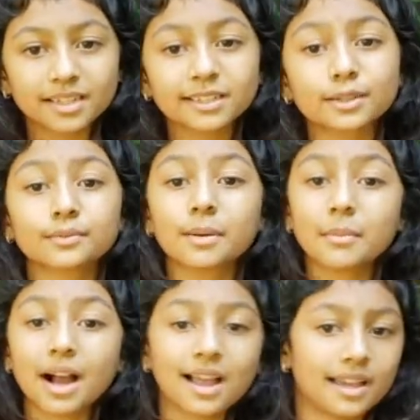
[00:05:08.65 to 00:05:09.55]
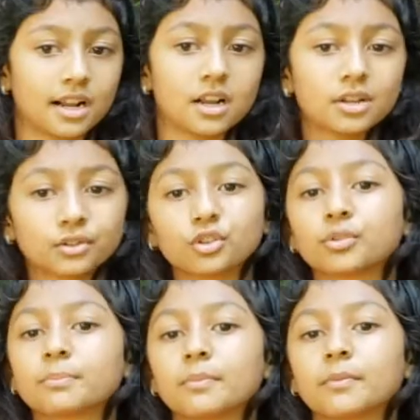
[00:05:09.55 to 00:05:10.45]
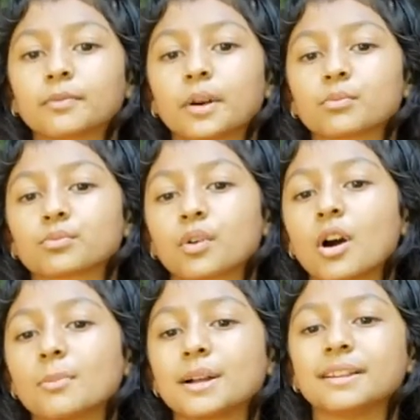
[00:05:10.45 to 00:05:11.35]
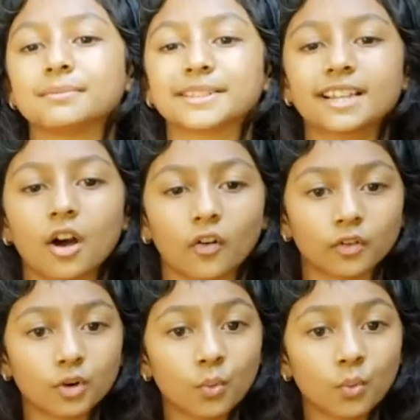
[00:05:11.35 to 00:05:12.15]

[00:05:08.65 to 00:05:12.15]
It is a Ramayana told from Rama himself,